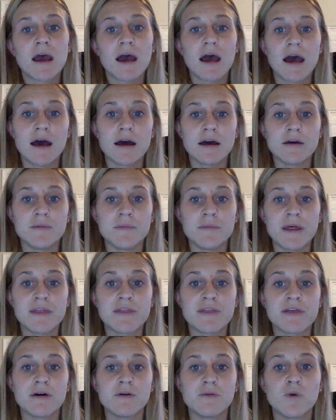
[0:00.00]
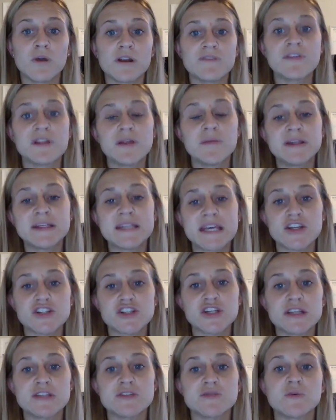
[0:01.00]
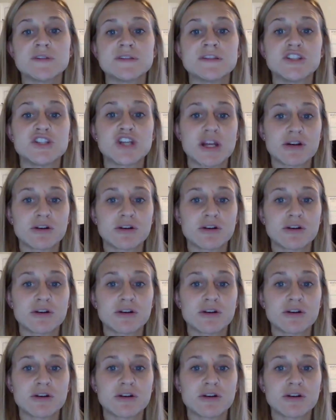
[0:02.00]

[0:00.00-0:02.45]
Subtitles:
One of the limitations was the